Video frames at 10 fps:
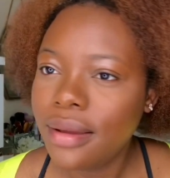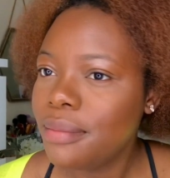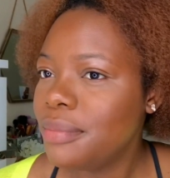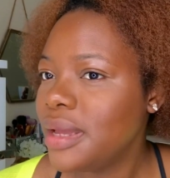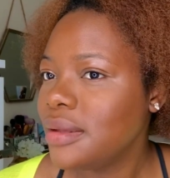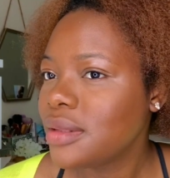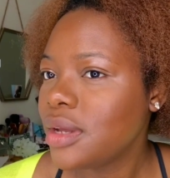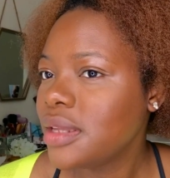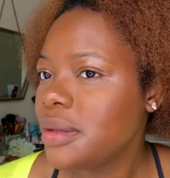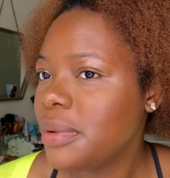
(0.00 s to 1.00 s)
But
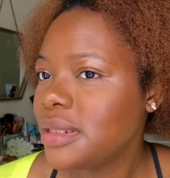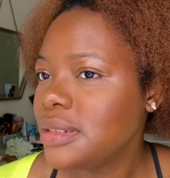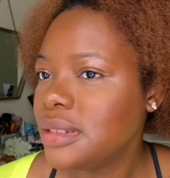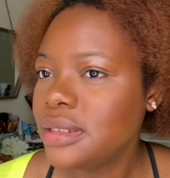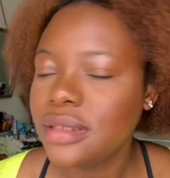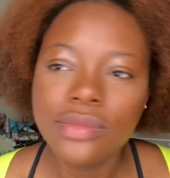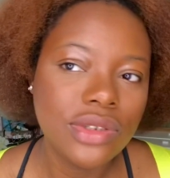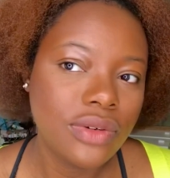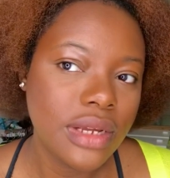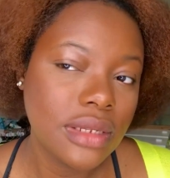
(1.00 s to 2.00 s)
talking about the tinted
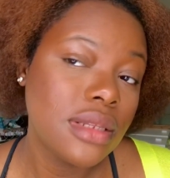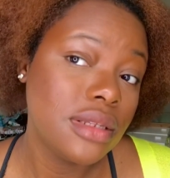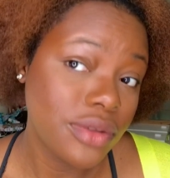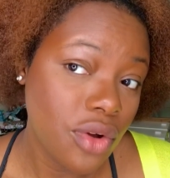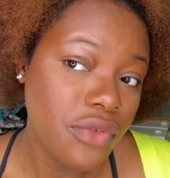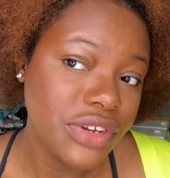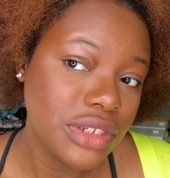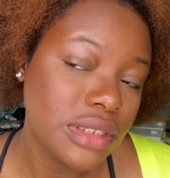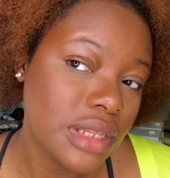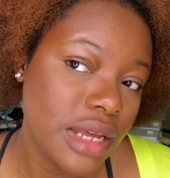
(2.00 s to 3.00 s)
moisturizer, this coverage
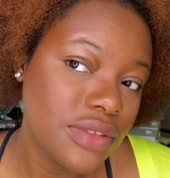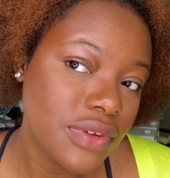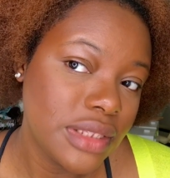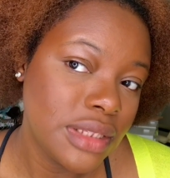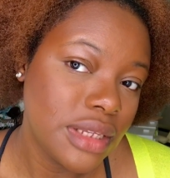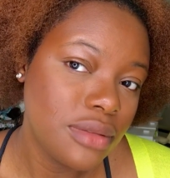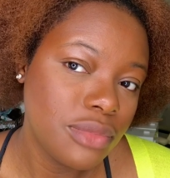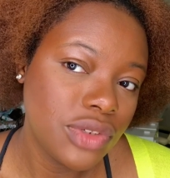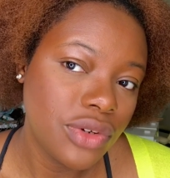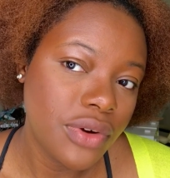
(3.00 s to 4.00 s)
is nice for a tinted
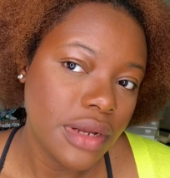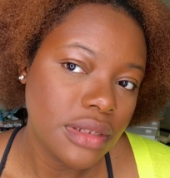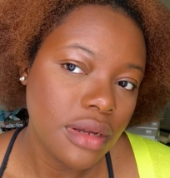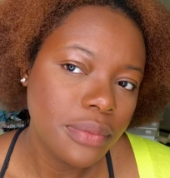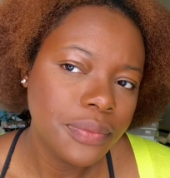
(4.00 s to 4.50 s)
moisturizer.